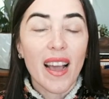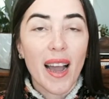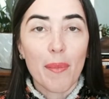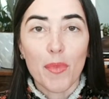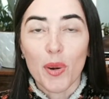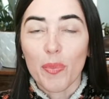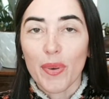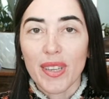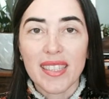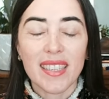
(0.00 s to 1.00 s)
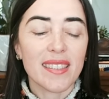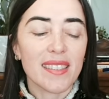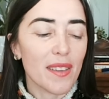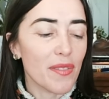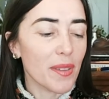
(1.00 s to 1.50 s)
I'm more present,
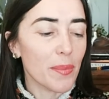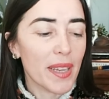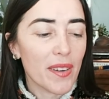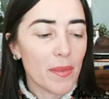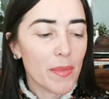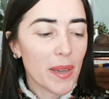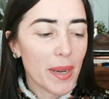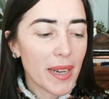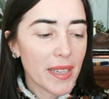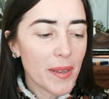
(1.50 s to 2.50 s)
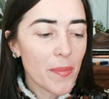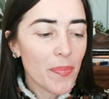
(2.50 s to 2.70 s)
I feel better in my body.